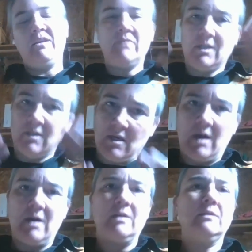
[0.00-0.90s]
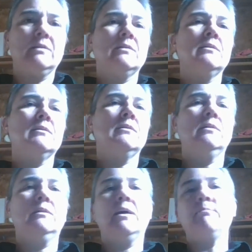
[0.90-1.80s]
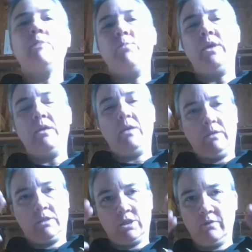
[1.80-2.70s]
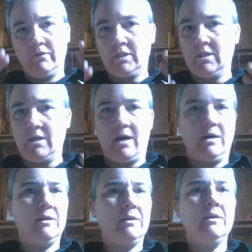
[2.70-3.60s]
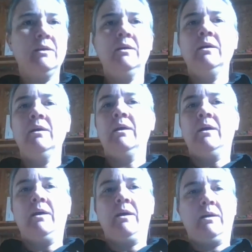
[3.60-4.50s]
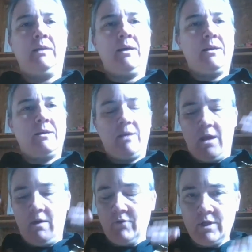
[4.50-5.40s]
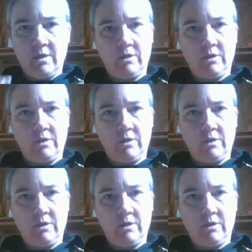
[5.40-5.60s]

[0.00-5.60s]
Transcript: it to God, let me be in service to God, and let everything